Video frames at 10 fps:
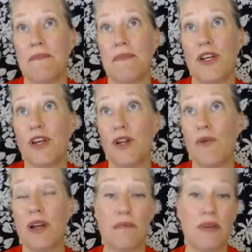You're going to
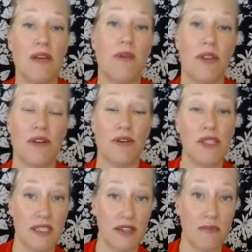want to meet with your
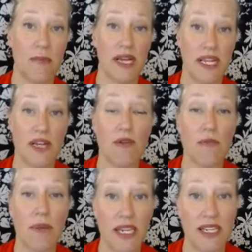listener buddy or
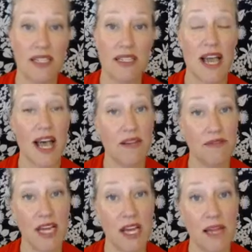buddies ahead of
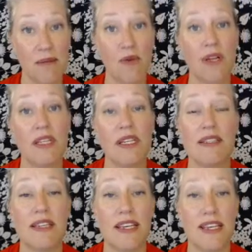time, or at
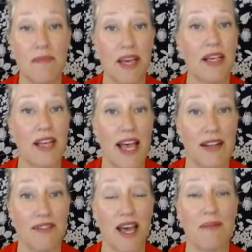least email ahead
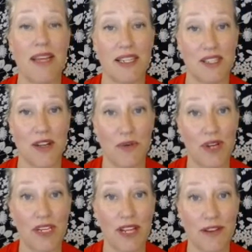of time and get to know
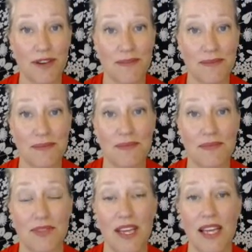one another.
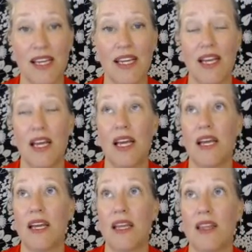Okay.
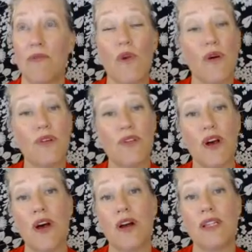The roles
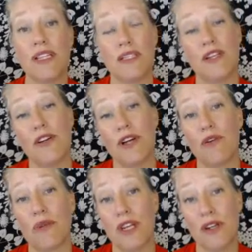are listener and
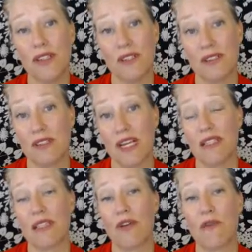greeter.
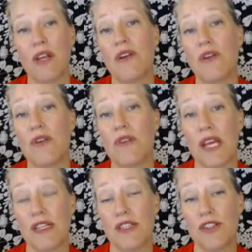As the greeter, you
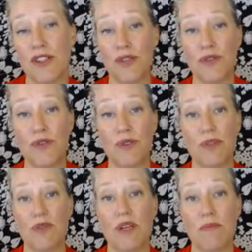get to choose
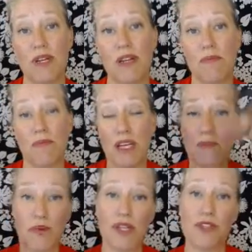between being big
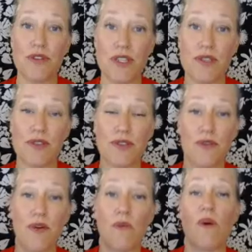and boisterous
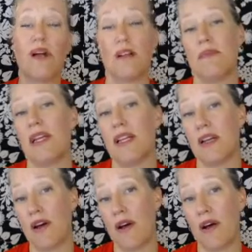or welcoming and
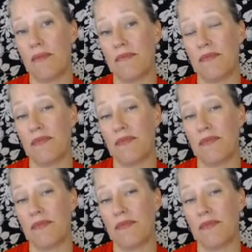calm.